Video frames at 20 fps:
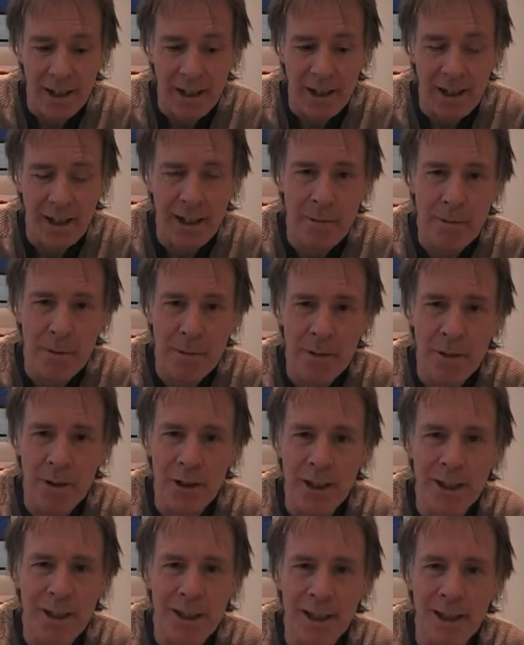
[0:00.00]
And I remember
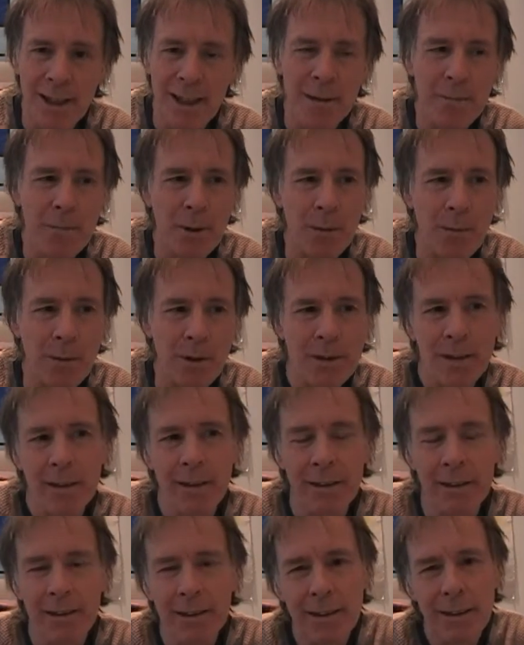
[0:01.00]
thinking at that moment,
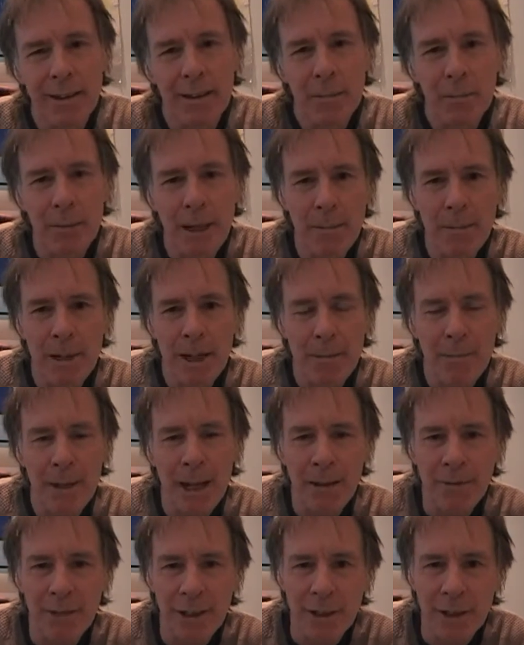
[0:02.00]
maybe I'm
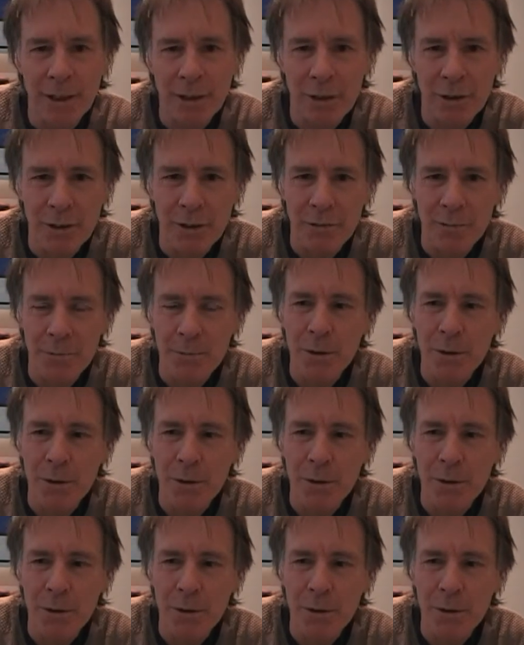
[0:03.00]
having a sort of